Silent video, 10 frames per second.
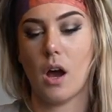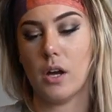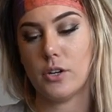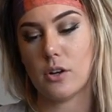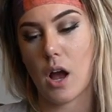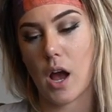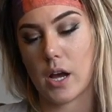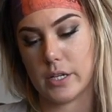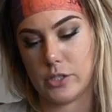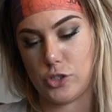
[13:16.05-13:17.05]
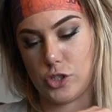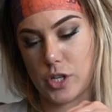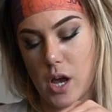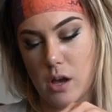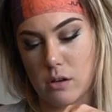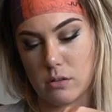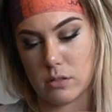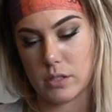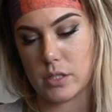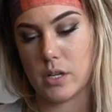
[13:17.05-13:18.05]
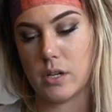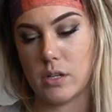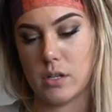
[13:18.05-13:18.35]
Under eye gels.